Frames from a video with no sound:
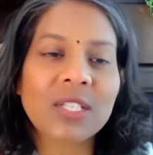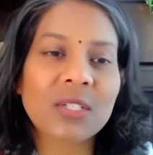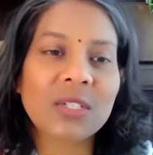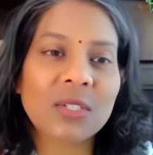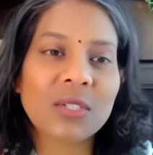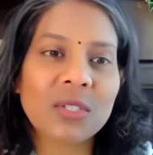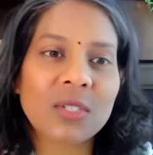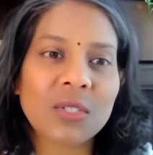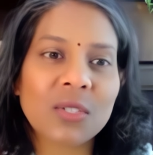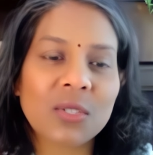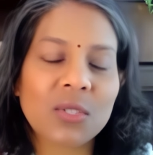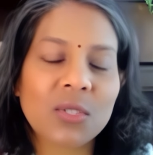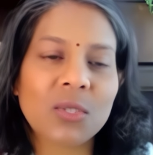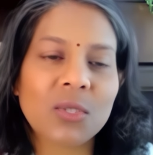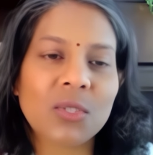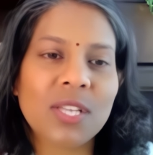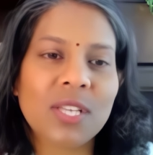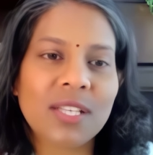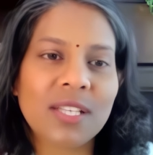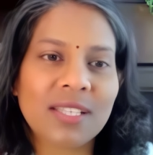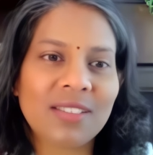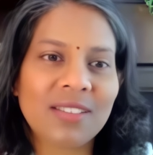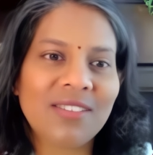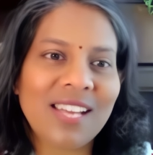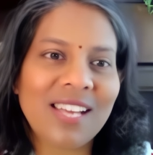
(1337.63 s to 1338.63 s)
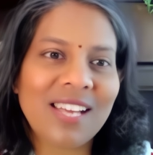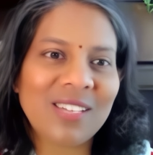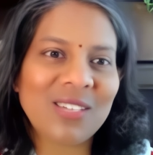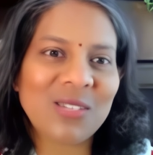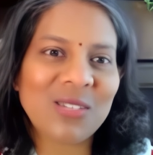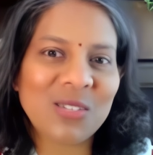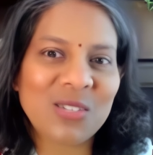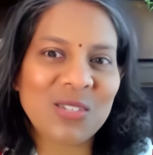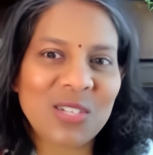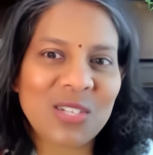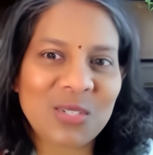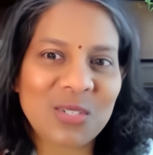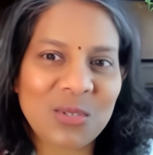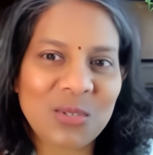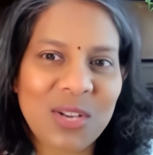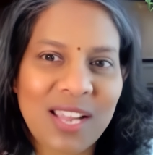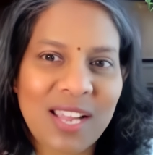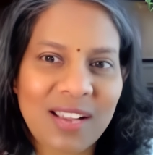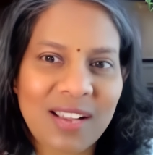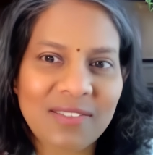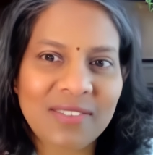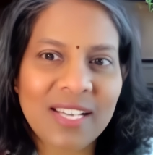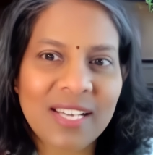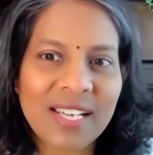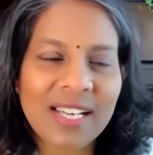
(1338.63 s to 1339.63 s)
you to you that the values that you
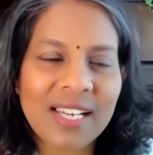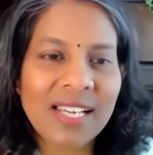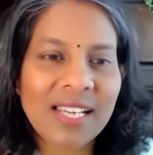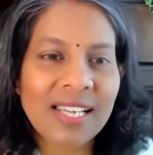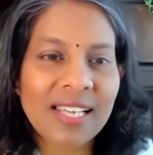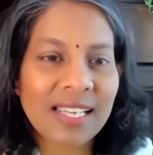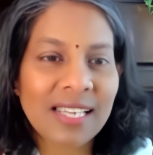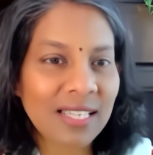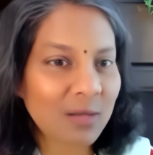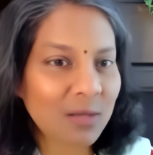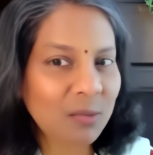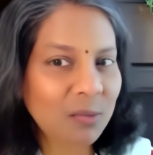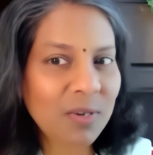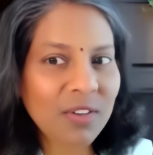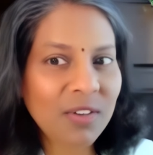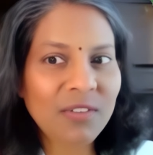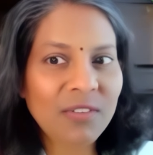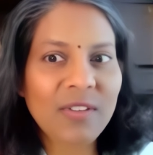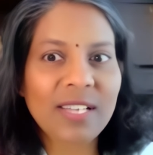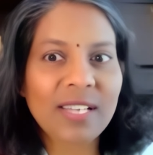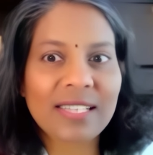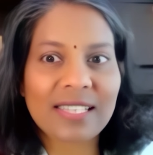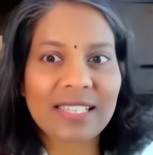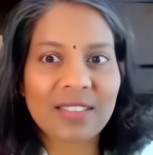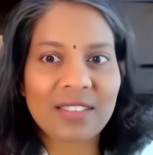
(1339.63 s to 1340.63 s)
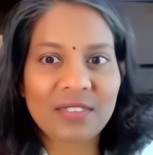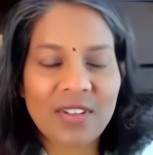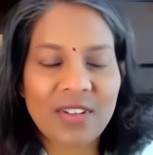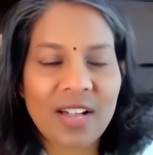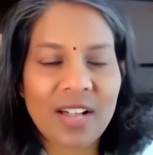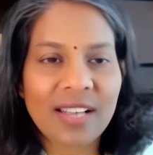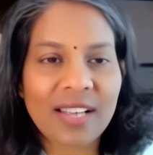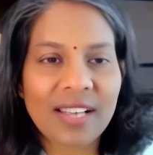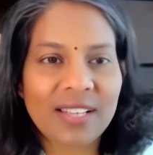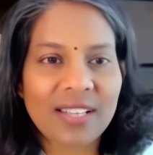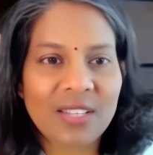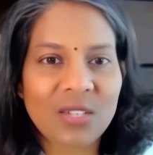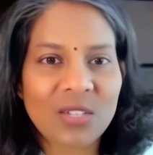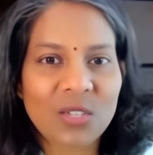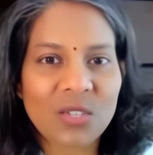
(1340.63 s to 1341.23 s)
have is perfectly fine.